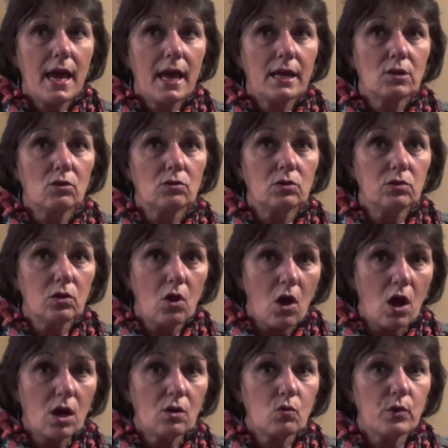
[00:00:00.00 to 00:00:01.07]
And
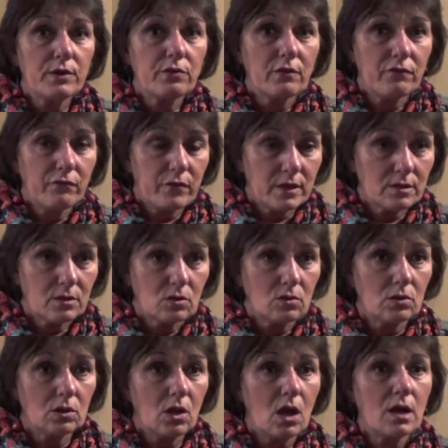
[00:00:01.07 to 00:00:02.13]
along with the
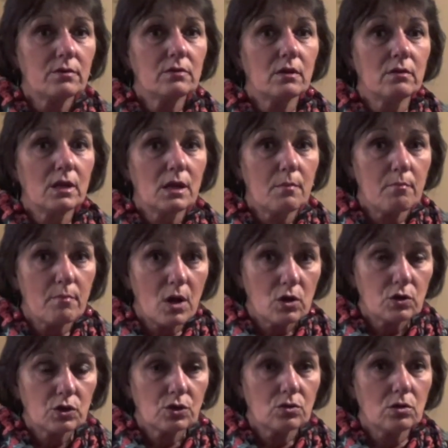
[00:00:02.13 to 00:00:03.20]
physical loss and the
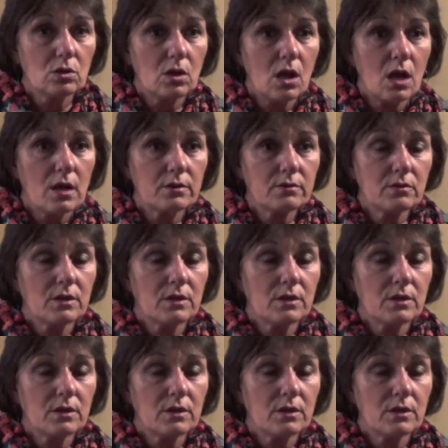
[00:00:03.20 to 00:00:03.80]
emotional loss,